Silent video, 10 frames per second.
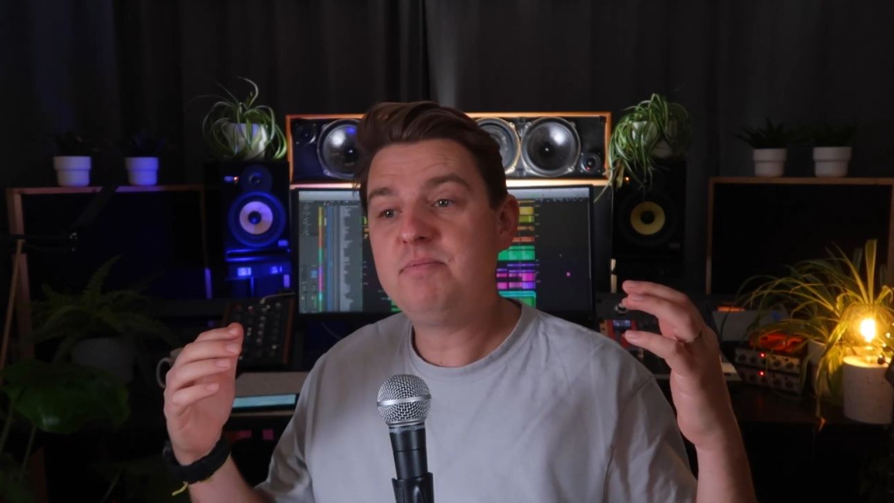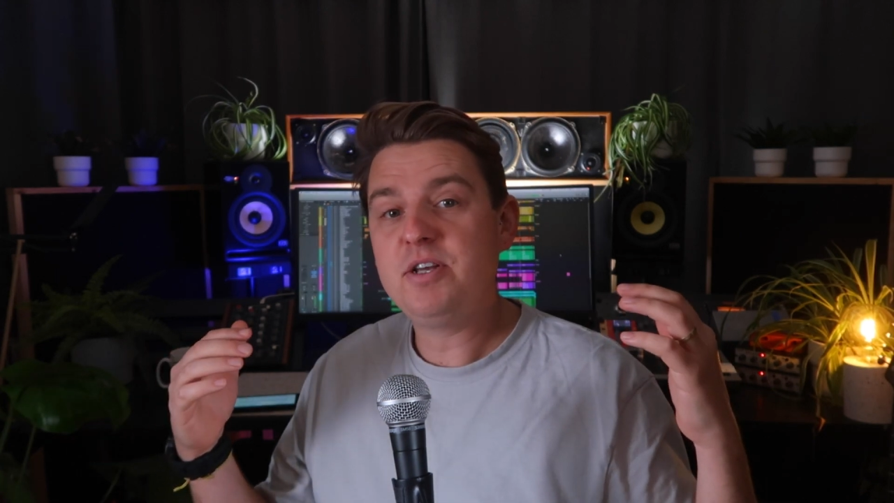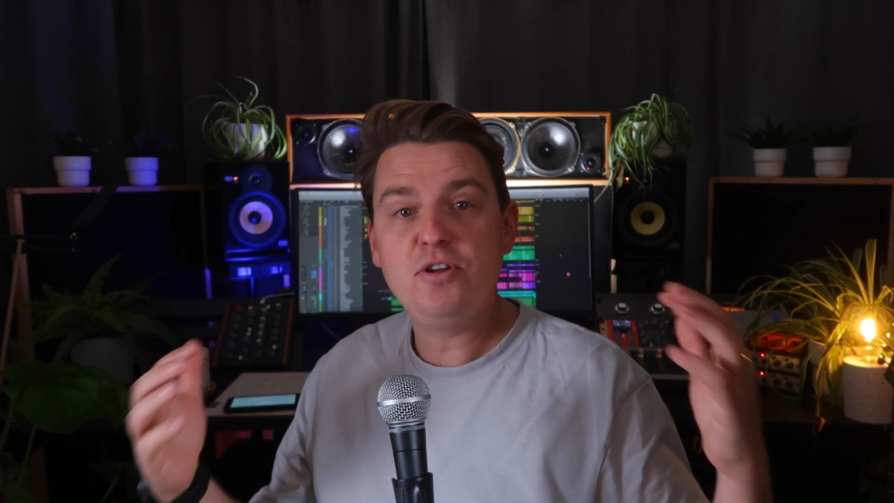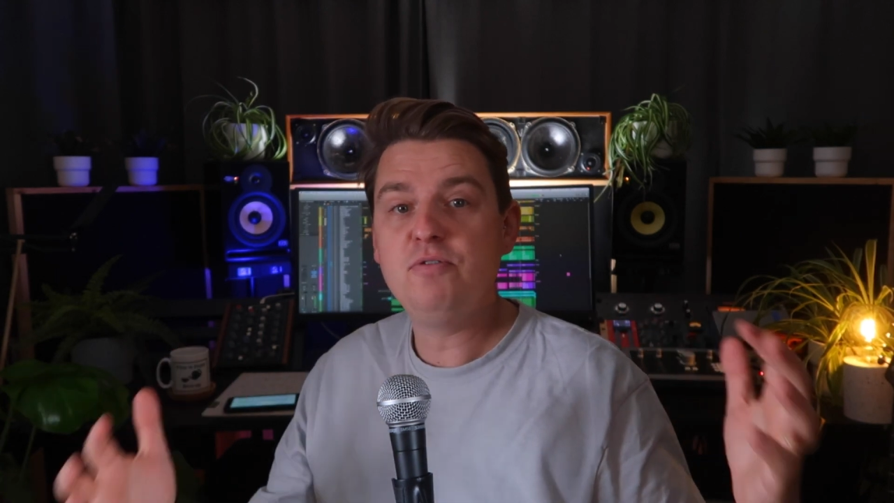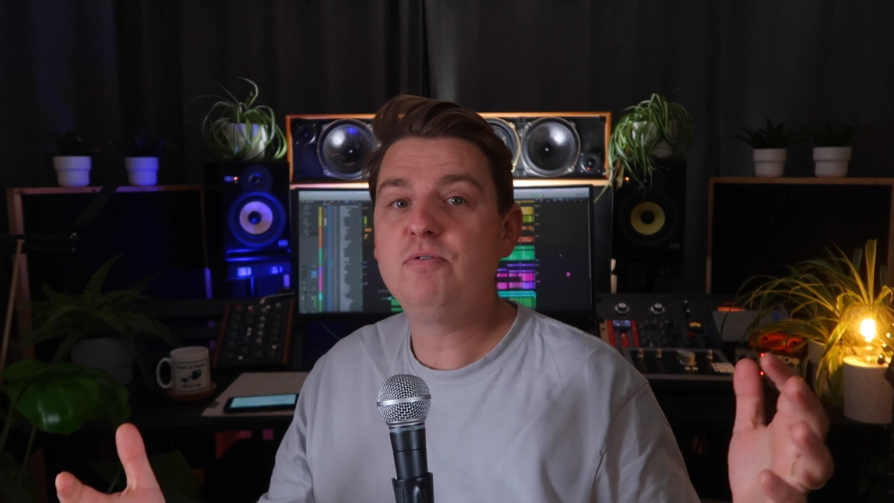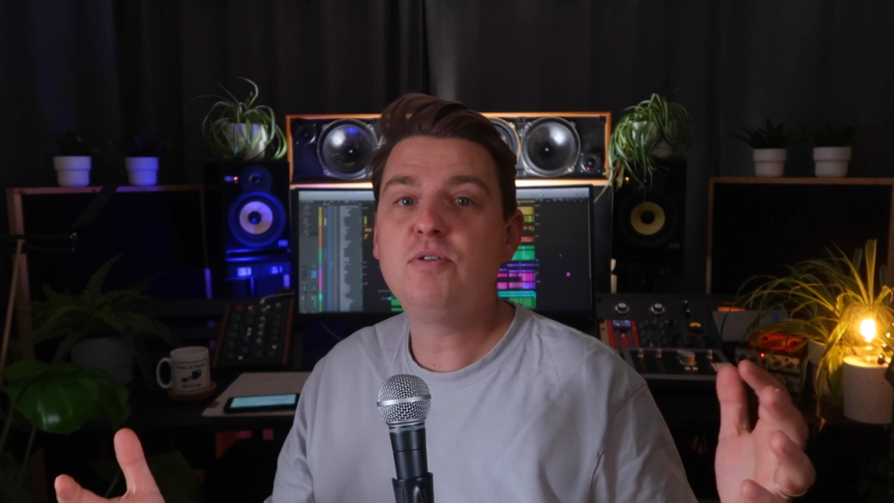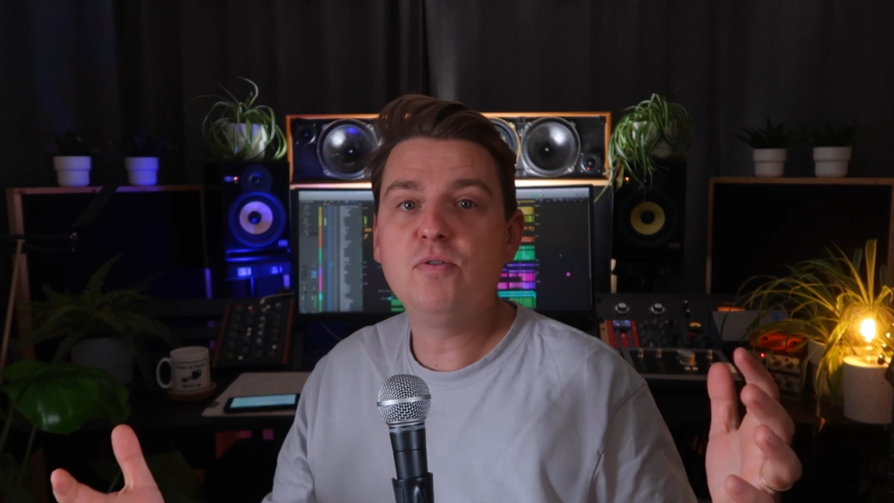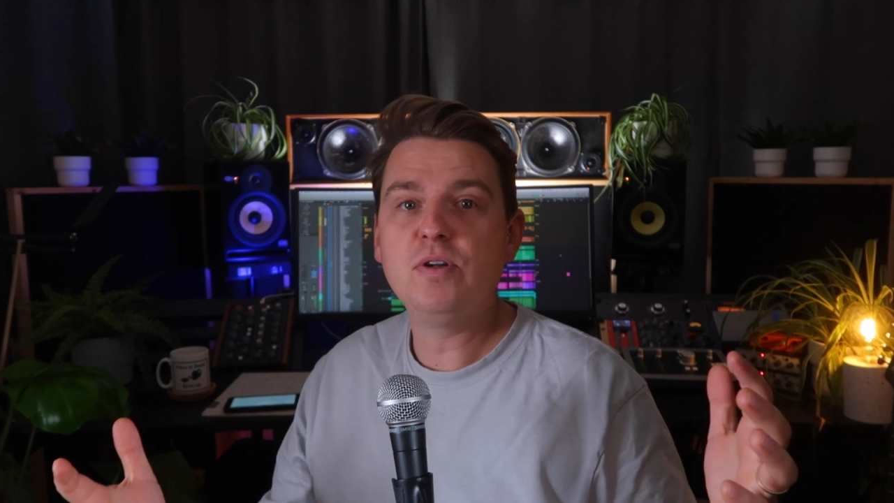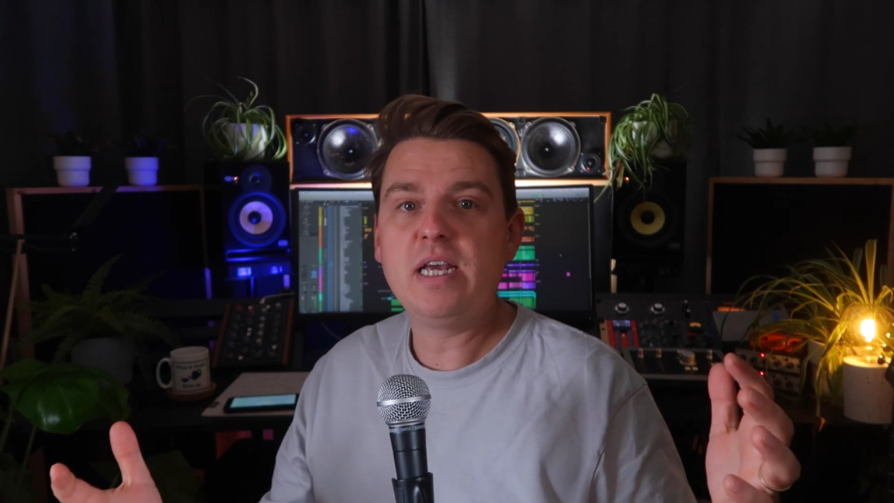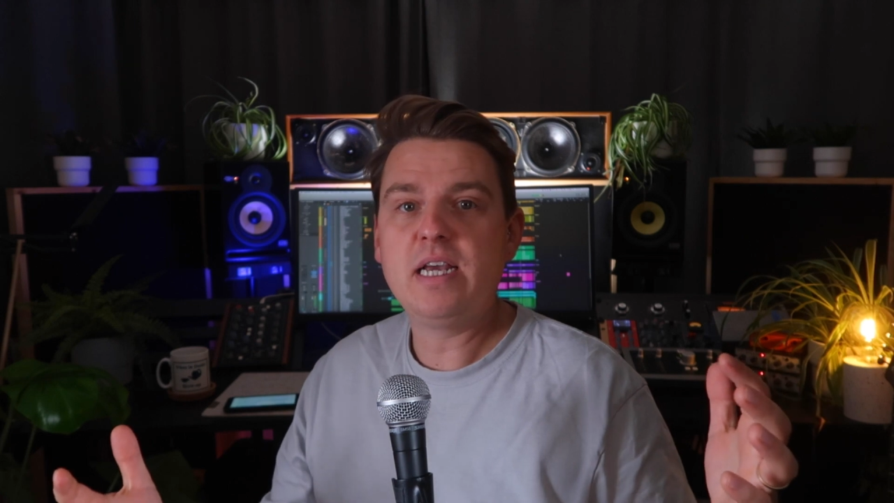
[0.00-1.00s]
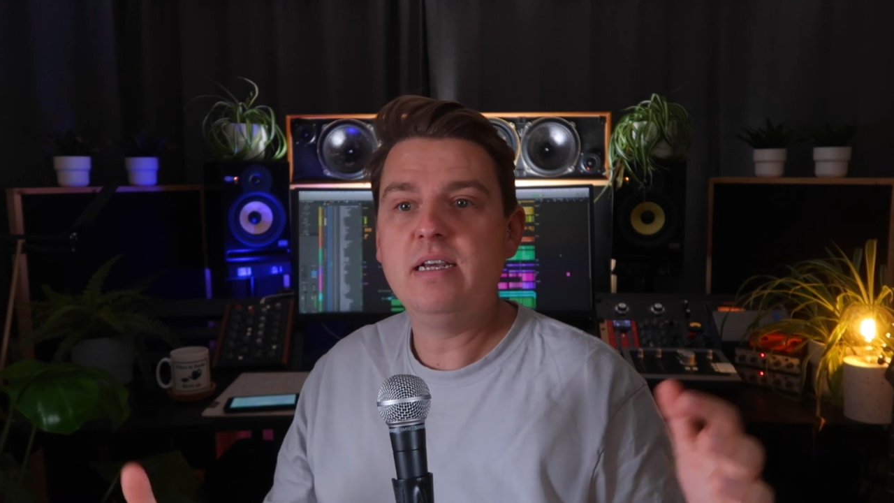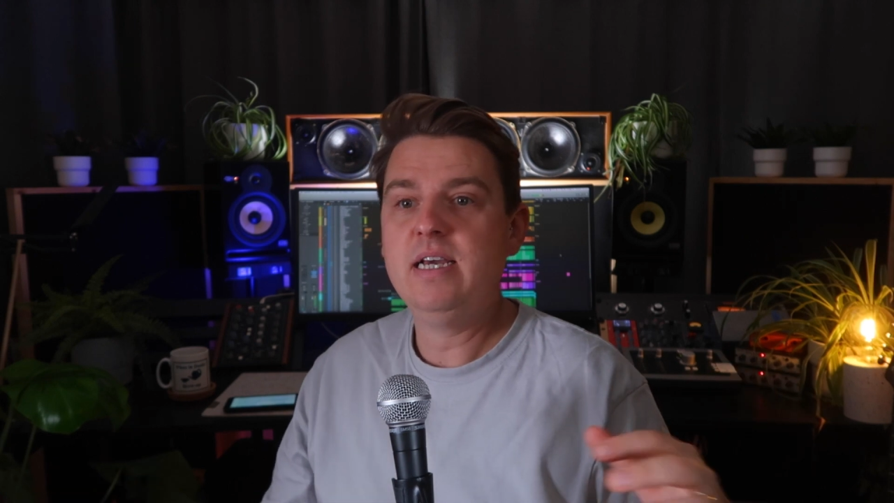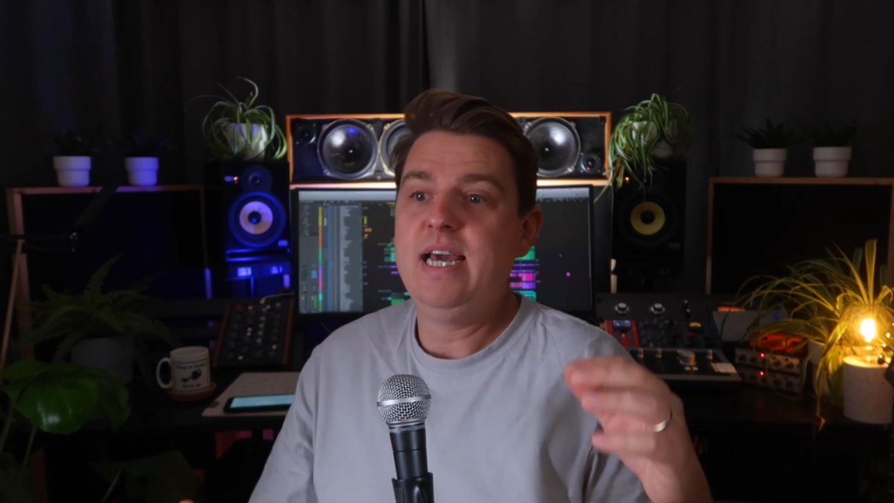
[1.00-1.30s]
me a new recording.